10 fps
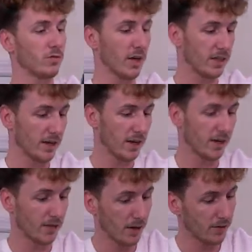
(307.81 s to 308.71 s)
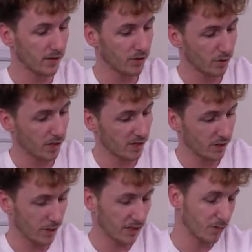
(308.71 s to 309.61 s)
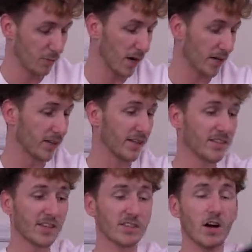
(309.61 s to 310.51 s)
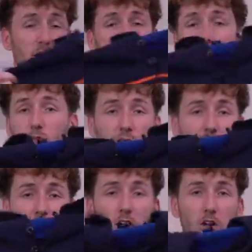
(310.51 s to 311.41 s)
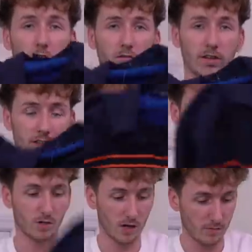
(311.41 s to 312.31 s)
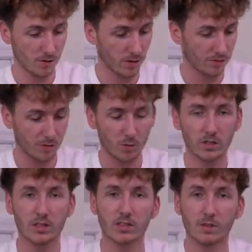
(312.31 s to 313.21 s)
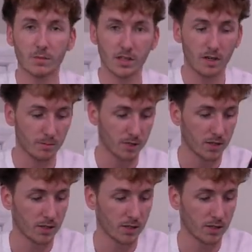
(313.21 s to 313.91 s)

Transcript: right there. Not really too crazy about this pocket. This has Convolk written all over it. So Convolk, if you want this, hit me up